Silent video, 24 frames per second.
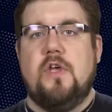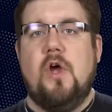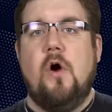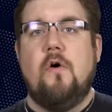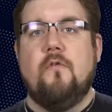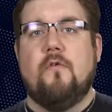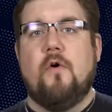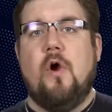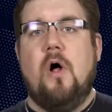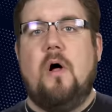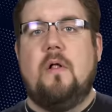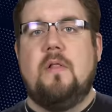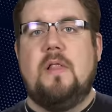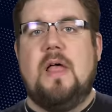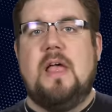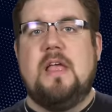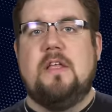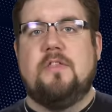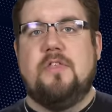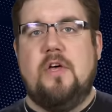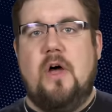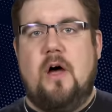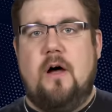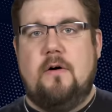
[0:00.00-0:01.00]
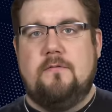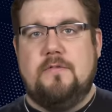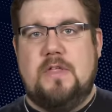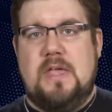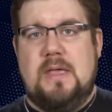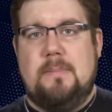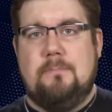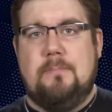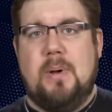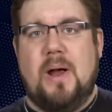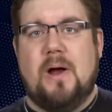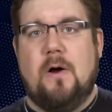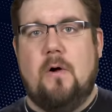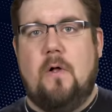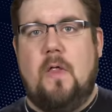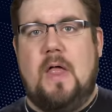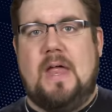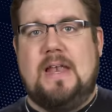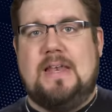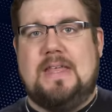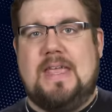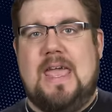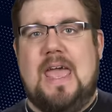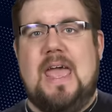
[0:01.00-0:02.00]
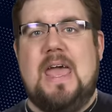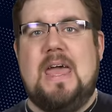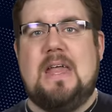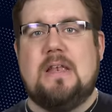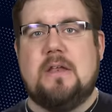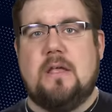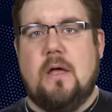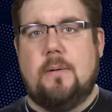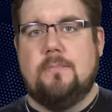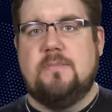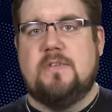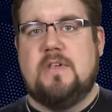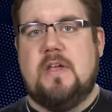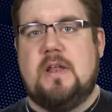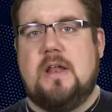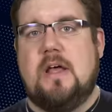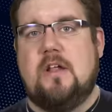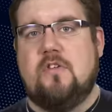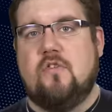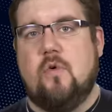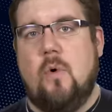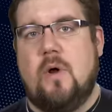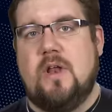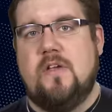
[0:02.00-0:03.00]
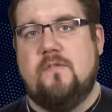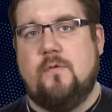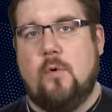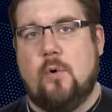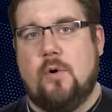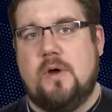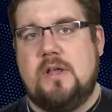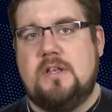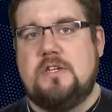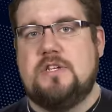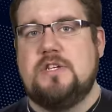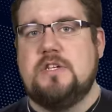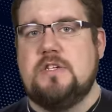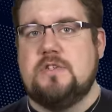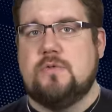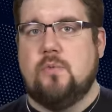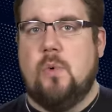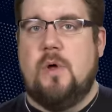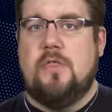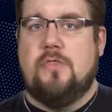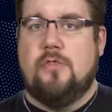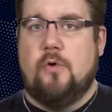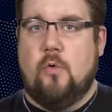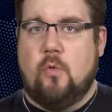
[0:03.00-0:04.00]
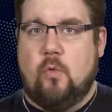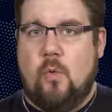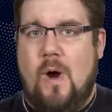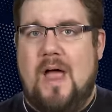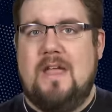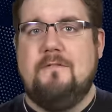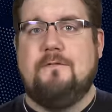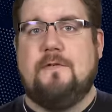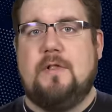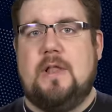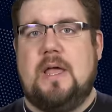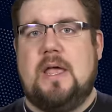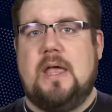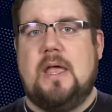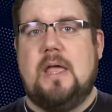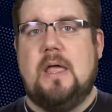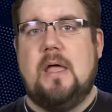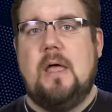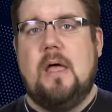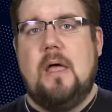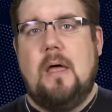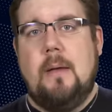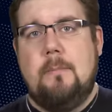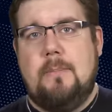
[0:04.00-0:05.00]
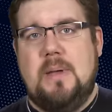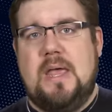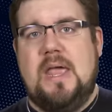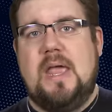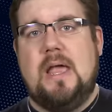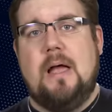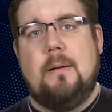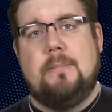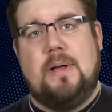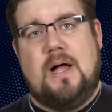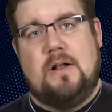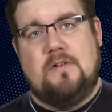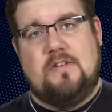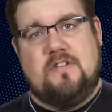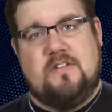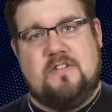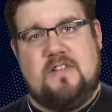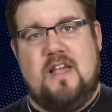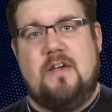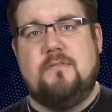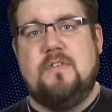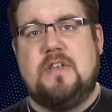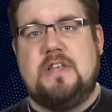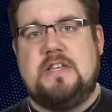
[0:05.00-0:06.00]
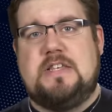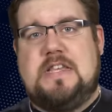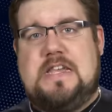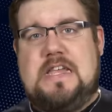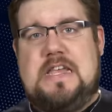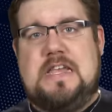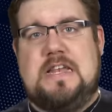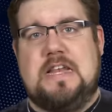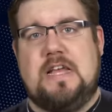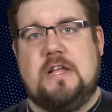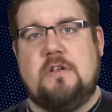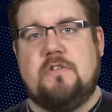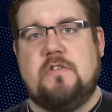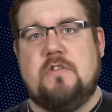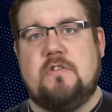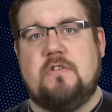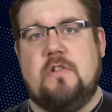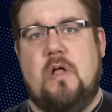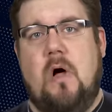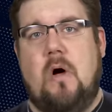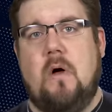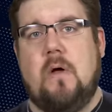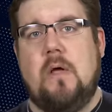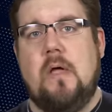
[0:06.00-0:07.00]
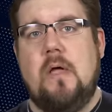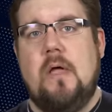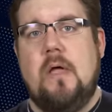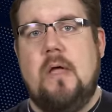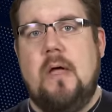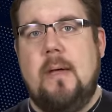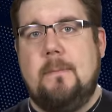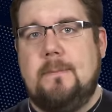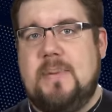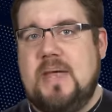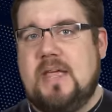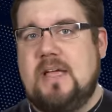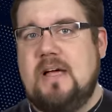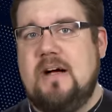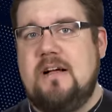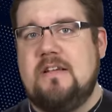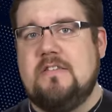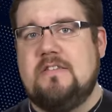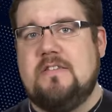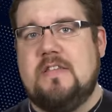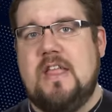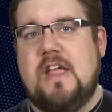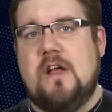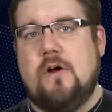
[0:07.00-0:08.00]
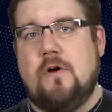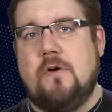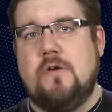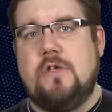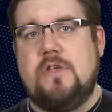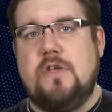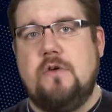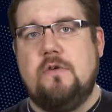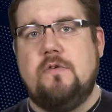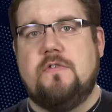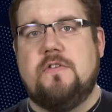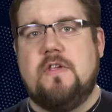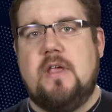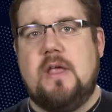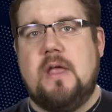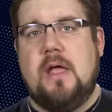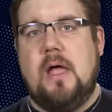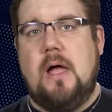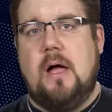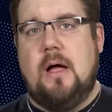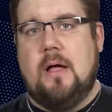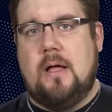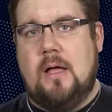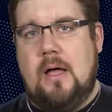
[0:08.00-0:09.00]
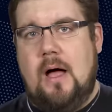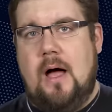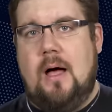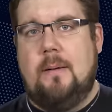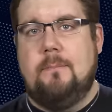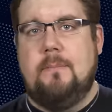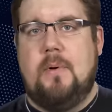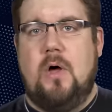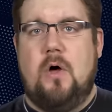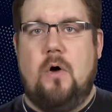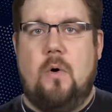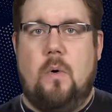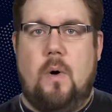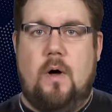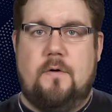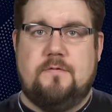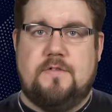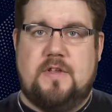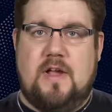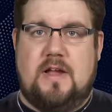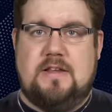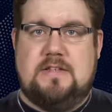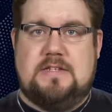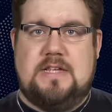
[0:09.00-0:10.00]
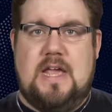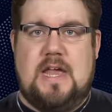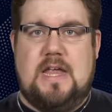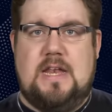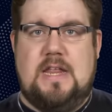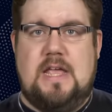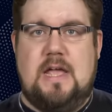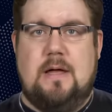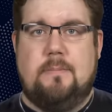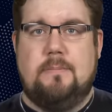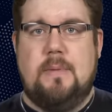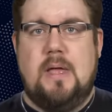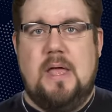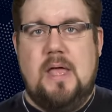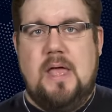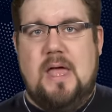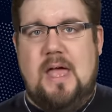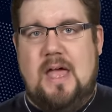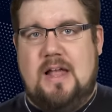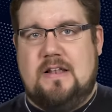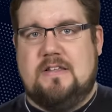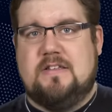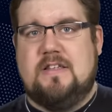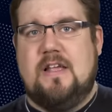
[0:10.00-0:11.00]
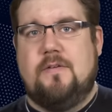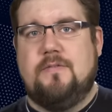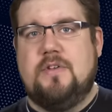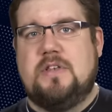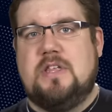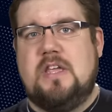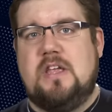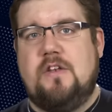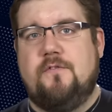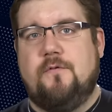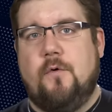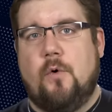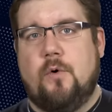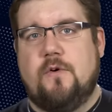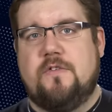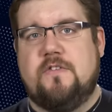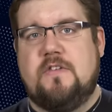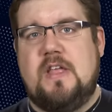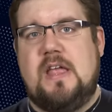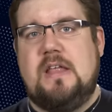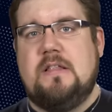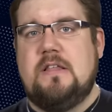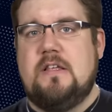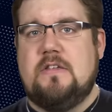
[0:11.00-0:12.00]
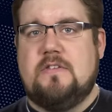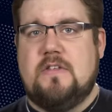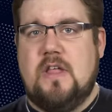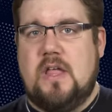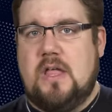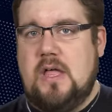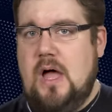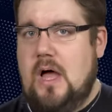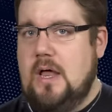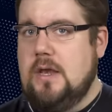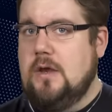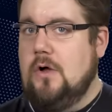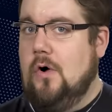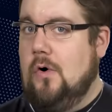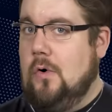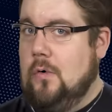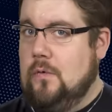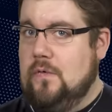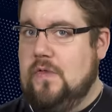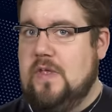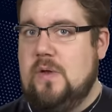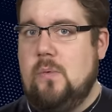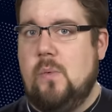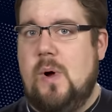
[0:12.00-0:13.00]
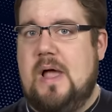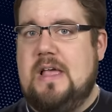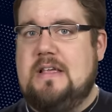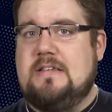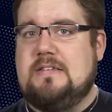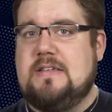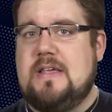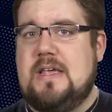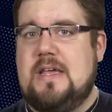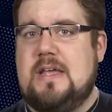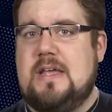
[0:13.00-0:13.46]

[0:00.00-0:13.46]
The overall length of the barrel and can comes in at 24 inches, with the rifling being about 17 inches long. Because they are using a combo of titanium and 17.4 stainless, the gun only weighs